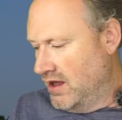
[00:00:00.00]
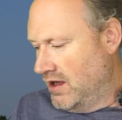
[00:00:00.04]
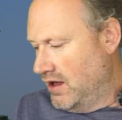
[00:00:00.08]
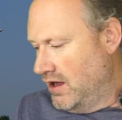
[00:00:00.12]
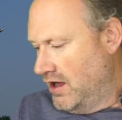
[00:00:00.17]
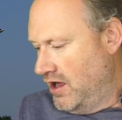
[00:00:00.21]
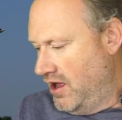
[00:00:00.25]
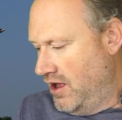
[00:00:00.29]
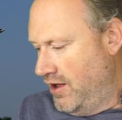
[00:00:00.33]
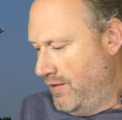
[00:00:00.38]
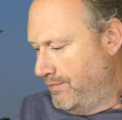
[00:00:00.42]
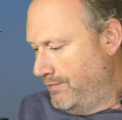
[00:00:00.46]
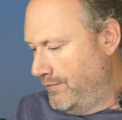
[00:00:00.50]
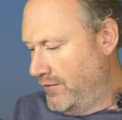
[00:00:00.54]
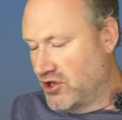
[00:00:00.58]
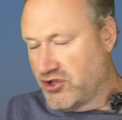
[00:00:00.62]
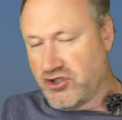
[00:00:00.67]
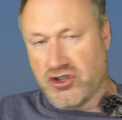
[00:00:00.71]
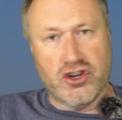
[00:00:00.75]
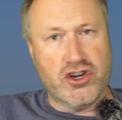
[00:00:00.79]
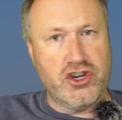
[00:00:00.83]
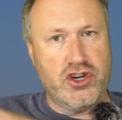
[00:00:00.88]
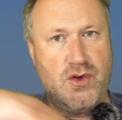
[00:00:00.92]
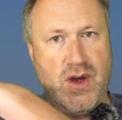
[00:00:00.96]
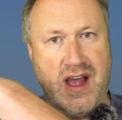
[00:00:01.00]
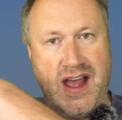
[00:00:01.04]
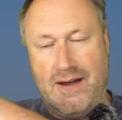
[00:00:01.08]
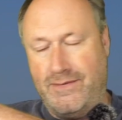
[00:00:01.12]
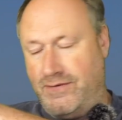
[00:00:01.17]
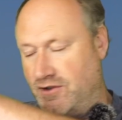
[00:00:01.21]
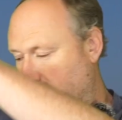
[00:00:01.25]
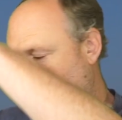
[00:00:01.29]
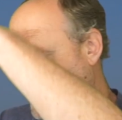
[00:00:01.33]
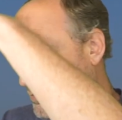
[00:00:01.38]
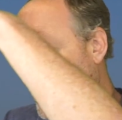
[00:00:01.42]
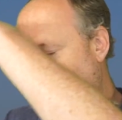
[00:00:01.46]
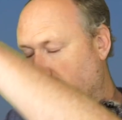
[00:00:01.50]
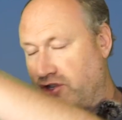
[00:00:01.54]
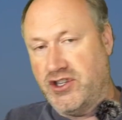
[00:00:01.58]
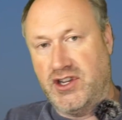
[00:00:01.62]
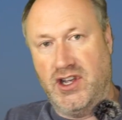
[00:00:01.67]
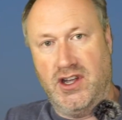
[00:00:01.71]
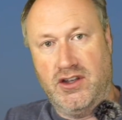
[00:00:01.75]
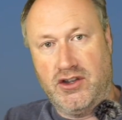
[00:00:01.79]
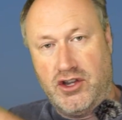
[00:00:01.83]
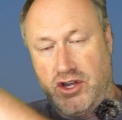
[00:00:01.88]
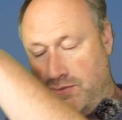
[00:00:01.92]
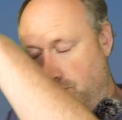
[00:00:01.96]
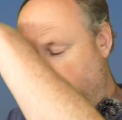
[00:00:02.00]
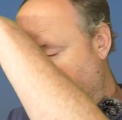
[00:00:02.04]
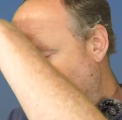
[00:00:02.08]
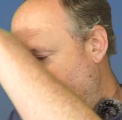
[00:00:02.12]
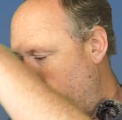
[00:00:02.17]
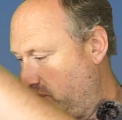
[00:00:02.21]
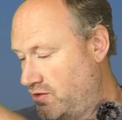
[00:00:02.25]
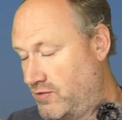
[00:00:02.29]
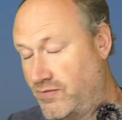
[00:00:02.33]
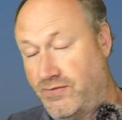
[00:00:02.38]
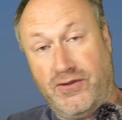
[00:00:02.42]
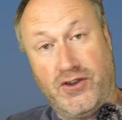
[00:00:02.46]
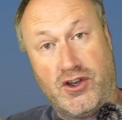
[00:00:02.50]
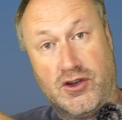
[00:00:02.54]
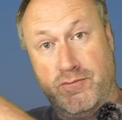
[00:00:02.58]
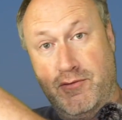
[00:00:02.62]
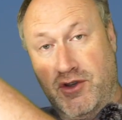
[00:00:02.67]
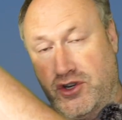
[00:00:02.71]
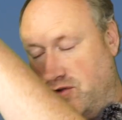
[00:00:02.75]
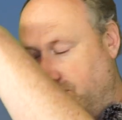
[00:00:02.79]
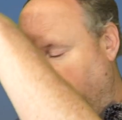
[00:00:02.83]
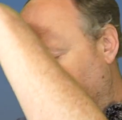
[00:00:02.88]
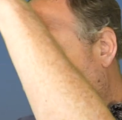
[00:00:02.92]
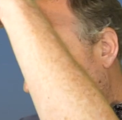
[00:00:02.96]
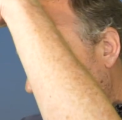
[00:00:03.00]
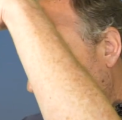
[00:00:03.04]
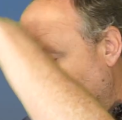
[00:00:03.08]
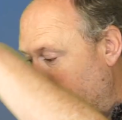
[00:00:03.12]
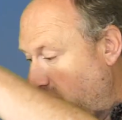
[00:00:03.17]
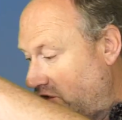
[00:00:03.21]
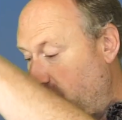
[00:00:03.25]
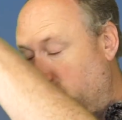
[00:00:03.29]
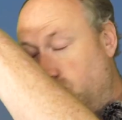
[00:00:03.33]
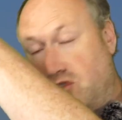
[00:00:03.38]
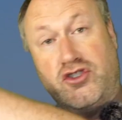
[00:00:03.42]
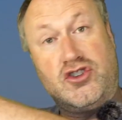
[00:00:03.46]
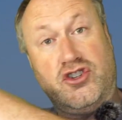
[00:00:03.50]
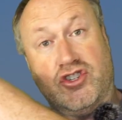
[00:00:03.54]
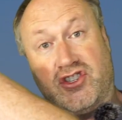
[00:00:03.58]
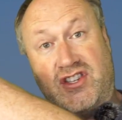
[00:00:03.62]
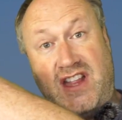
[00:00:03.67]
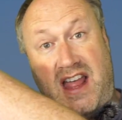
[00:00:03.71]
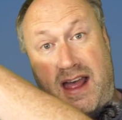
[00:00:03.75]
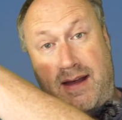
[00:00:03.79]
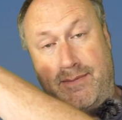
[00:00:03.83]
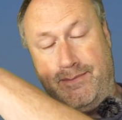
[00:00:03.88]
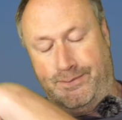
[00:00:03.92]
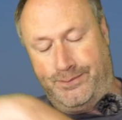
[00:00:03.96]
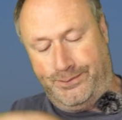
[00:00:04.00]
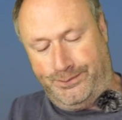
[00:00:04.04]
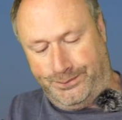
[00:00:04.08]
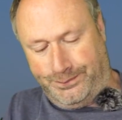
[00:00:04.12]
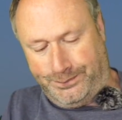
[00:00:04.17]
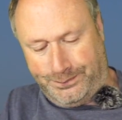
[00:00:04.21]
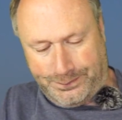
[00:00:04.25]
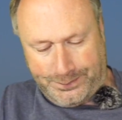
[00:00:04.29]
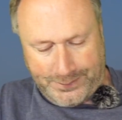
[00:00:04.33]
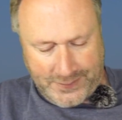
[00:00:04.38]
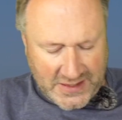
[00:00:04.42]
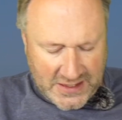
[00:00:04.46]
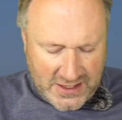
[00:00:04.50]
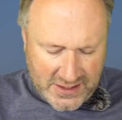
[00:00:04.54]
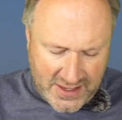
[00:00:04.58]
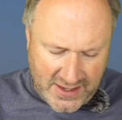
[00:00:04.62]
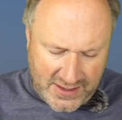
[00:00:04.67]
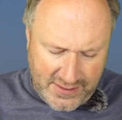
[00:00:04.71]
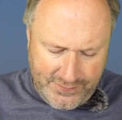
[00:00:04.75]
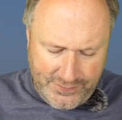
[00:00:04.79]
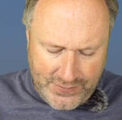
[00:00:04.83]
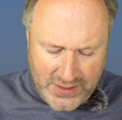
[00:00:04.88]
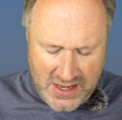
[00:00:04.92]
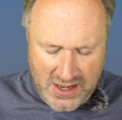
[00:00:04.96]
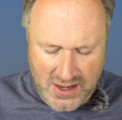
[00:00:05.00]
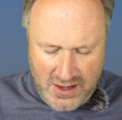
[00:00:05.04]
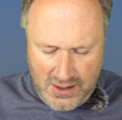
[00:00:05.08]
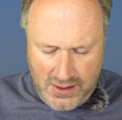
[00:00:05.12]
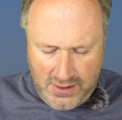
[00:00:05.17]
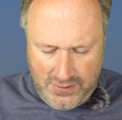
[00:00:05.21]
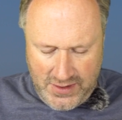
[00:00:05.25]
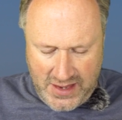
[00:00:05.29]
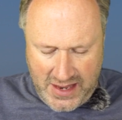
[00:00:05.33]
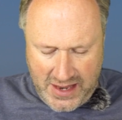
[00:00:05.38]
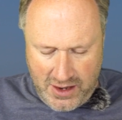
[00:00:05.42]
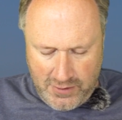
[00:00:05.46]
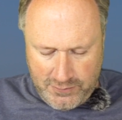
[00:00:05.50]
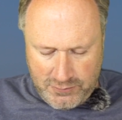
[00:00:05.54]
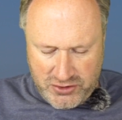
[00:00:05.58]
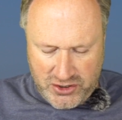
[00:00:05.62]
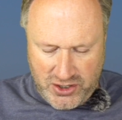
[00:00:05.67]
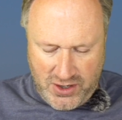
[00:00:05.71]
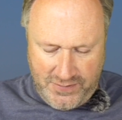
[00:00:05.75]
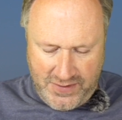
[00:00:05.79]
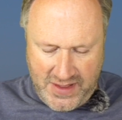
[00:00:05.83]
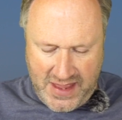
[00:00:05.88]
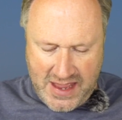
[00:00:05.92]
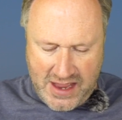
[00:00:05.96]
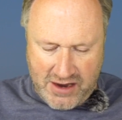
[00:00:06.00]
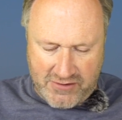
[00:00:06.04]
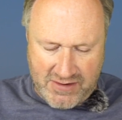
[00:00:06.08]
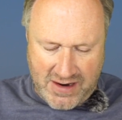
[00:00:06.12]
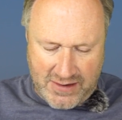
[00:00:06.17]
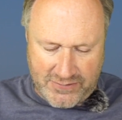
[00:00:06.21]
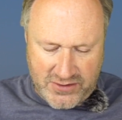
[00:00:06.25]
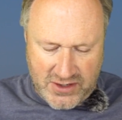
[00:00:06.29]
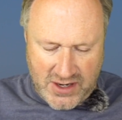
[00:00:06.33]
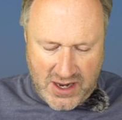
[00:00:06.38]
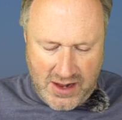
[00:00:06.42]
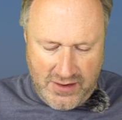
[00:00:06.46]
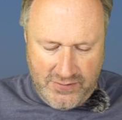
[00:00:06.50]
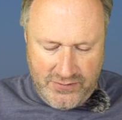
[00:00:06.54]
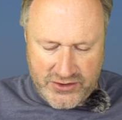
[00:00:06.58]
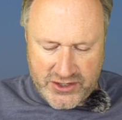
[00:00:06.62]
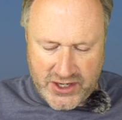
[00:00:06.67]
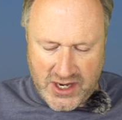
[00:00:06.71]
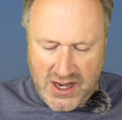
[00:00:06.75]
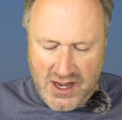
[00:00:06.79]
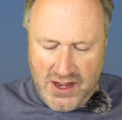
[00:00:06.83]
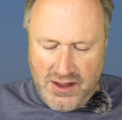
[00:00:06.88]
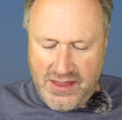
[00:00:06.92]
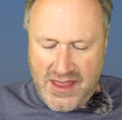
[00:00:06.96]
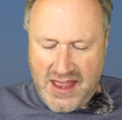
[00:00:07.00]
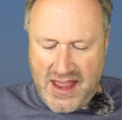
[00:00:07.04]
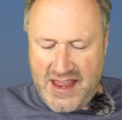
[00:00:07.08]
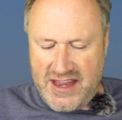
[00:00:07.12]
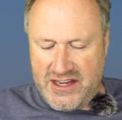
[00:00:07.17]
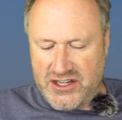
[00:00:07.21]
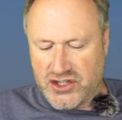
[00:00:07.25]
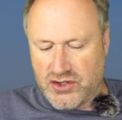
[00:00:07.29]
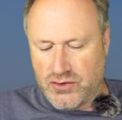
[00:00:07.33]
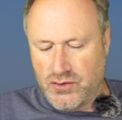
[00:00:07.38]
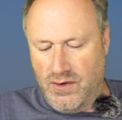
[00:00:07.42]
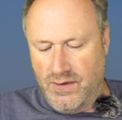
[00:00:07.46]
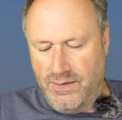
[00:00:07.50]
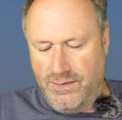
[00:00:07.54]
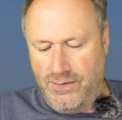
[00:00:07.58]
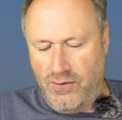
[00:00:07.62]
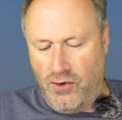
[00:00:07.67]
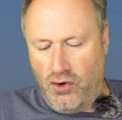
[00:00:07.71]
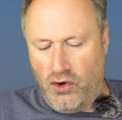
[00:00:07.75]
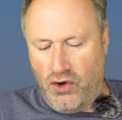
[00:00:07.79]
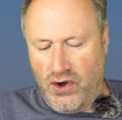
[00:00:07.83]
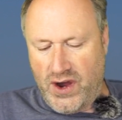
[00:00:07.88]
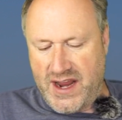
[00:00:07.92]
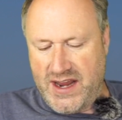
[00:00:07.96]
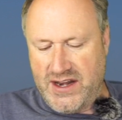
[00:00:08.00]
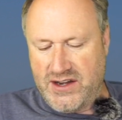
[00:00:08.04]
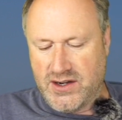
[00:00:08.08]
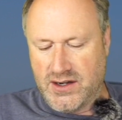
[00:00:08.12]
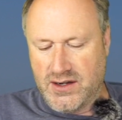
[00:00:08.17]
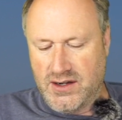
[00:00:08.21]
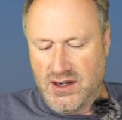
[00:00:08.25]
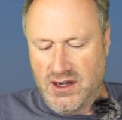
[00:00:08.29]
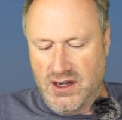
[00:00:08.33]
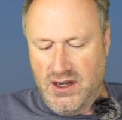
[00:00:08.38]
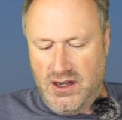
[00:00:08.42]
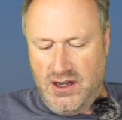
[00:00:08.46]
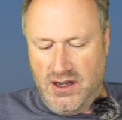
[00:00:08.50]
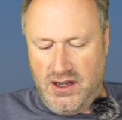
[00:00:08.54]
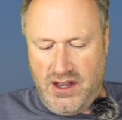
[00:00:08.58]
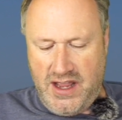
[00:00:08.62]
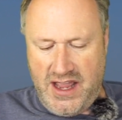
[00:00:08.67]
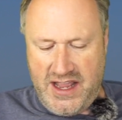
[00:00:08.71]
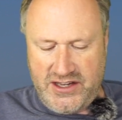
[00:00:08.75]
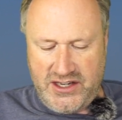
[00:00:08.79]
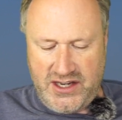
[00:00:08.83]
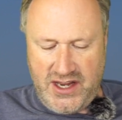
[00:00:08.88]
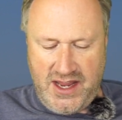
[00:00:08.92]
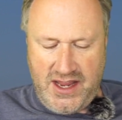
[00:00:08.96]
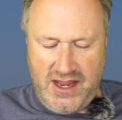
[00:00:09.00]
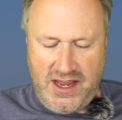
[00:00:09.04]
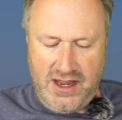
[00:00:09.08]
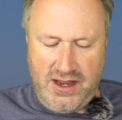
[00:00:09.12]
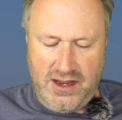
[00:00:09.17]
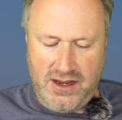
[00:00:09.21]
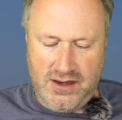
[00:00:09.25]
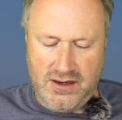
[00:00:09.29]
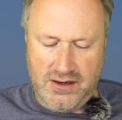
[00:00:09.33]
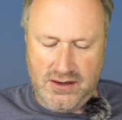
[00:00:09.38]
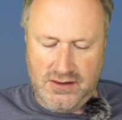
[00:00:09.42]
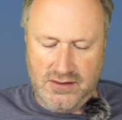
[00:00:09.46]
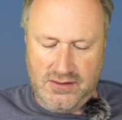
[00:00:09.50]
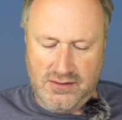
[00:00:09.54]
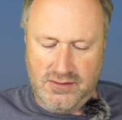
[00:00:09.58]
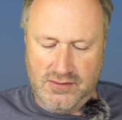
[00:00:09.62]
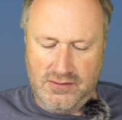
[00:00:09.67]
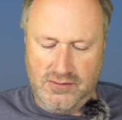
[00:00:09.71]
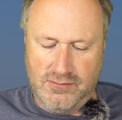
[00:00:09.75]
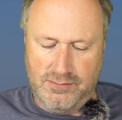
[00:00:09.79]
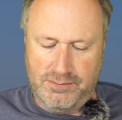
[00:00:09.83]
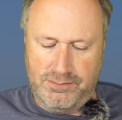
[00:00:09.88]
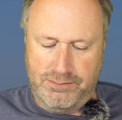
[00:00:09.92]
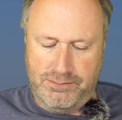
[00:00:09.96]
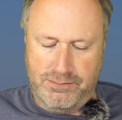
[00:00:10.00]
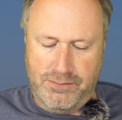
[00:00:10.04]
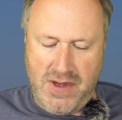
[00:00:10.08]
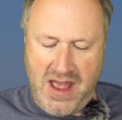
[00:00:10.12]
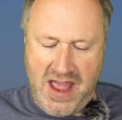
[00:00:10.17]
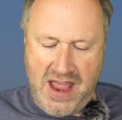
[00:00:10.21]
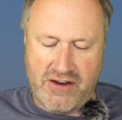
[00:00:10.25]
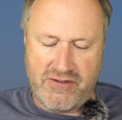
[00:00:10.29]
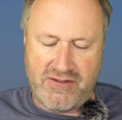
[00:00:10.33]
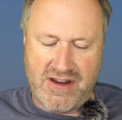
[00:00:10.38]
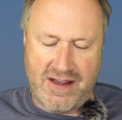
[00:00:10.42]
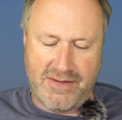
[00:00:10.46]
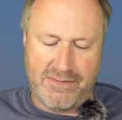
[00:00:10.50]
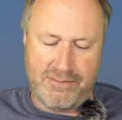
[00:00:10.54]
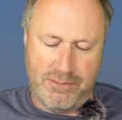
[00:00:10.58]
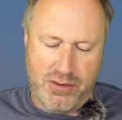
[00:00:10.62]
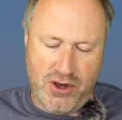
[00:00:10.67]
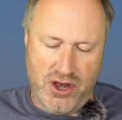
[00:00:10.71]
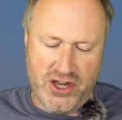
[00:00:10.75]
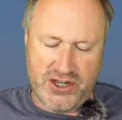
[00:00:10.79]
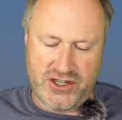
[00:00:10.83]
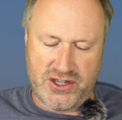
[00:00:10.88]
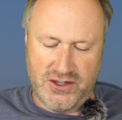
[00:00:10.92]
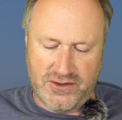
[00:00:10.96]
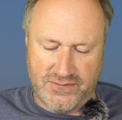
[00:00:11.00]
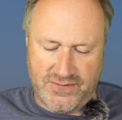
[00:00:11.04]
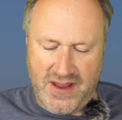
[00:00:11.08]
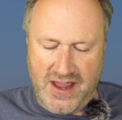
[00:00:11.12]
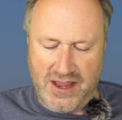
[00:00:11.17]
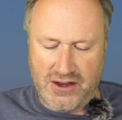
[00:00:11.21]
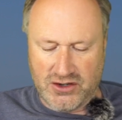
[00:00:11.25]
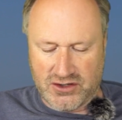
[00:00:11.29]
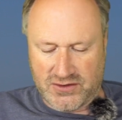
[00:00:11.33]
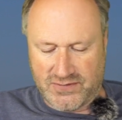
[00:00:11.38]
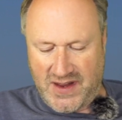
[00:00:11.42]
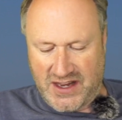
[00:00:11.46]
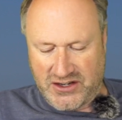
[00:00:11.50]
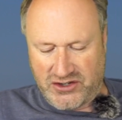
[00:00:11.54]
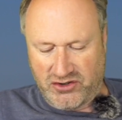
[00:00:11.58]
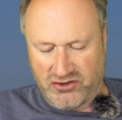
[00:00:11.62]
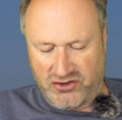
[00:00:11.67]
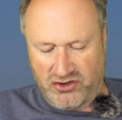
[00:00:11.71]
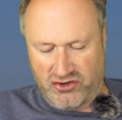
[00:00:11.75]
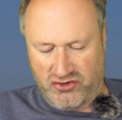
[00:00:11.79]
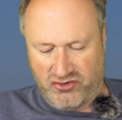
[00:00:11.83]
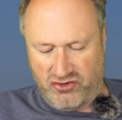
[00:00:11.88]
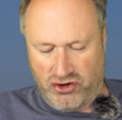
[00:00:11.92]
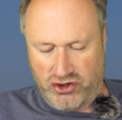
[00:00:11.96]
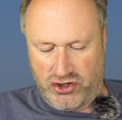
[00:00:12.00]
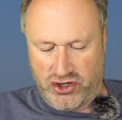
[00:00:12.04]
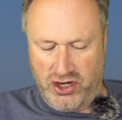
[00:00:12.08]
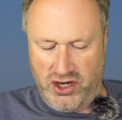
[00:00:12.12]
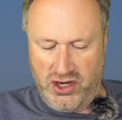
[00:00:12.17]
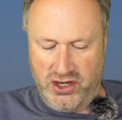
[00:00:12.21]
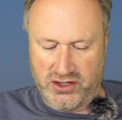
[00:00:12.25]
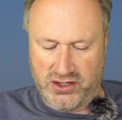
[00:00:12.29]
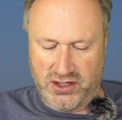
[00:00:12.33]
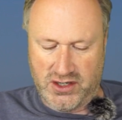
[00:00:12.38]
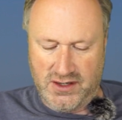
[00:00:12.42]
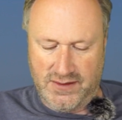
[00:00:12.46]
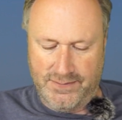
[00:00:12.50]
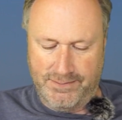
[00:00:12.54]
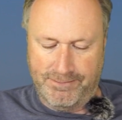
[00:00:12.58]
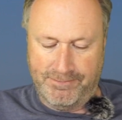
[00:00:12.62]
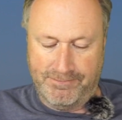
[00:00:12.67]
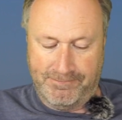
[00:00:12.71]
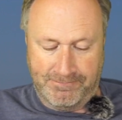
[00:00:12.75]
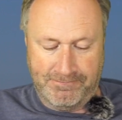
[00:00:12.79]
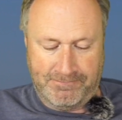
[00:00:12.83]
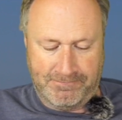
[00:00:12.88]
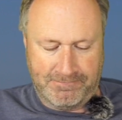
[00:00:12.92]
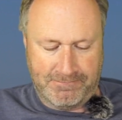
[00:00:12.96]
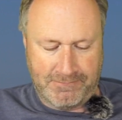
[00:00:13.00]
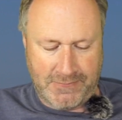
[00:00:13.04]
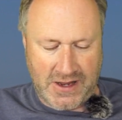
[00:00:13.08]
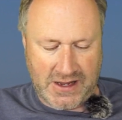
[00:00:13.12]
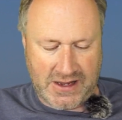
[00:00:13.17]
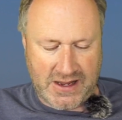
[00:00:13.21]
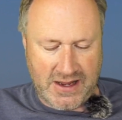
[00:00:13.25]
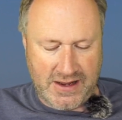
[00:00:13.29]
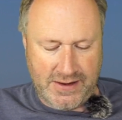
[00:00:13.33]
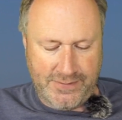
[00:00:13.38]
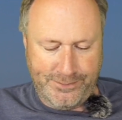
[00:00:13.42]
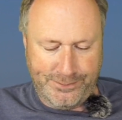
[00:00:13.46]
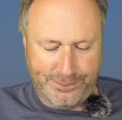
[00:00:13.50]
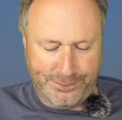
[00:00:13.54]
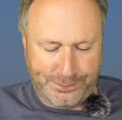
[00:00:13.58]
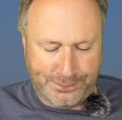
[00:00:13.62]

as long as you have a spotter for commercial flight stood just there, okay? And they observe the aircraft, and that is to avoid hitting aircraft, persons, vehicles, vessels, and structures, okay?